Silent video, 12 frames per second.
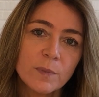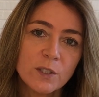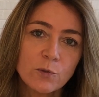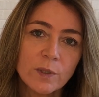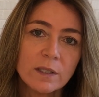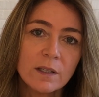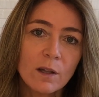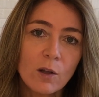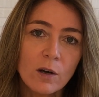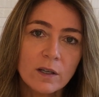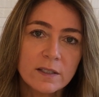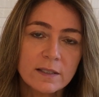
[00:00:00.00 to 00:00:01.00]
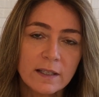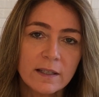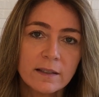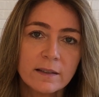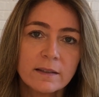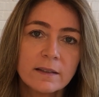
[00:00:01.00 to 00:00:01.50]
between the laws
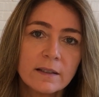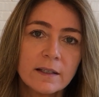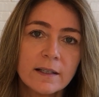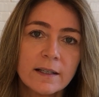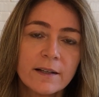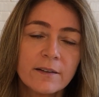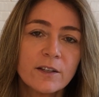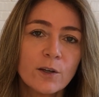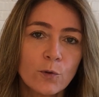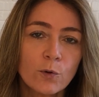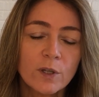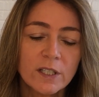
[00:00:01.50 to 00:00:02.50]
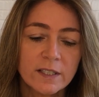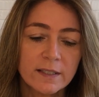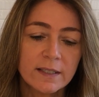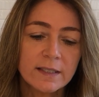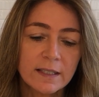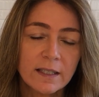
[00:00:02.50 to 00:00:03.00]
and the
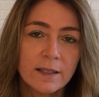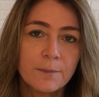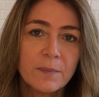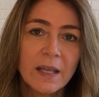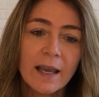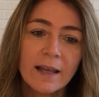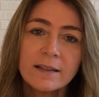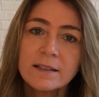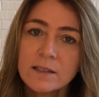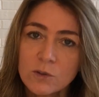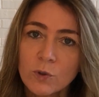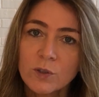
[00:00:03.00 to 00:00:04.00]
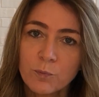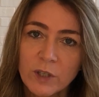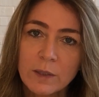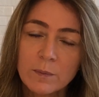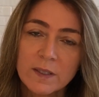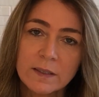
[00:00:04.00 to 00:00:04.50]
authorities is key. And this is what
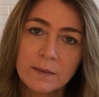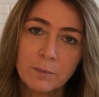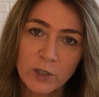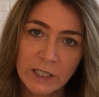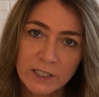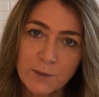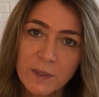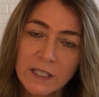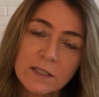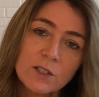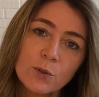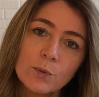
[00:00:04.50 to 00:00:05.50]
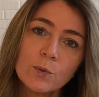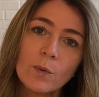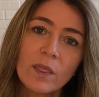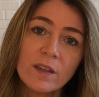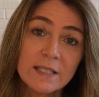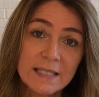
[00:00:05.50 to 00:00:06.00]
brings me to
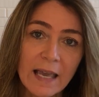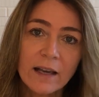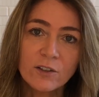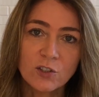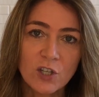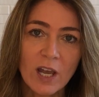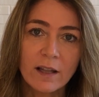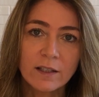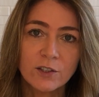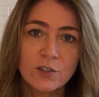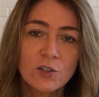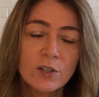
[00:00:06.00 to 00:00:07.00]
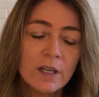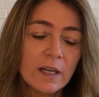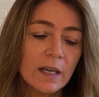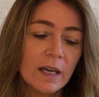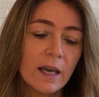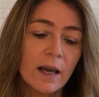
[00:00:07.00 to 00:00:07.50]
the second challenge
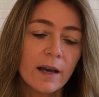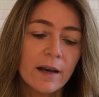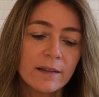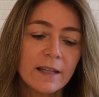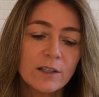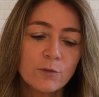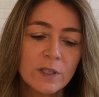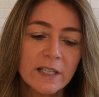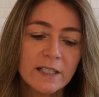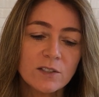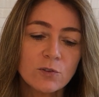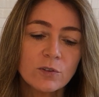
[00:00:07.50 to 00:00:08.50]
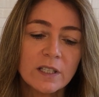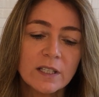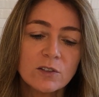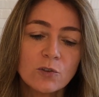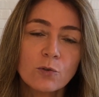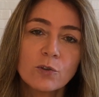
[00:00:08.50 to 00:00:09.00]
that relates to the
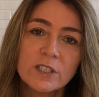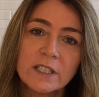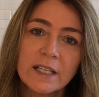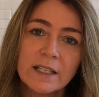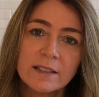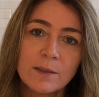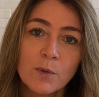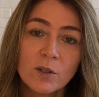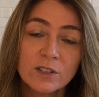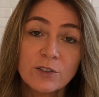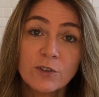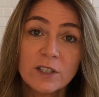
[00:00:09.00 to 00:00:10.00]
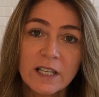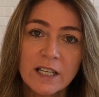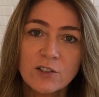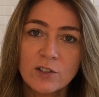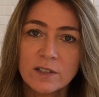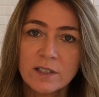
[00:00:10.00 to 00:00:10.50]
need to coordinate among different
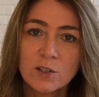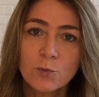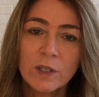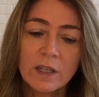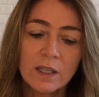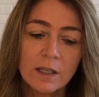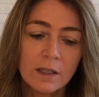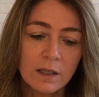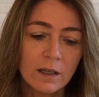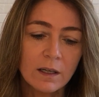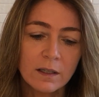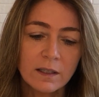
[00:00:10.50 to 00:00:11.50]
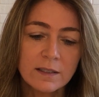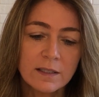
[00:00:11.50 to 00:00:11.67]
agencies within the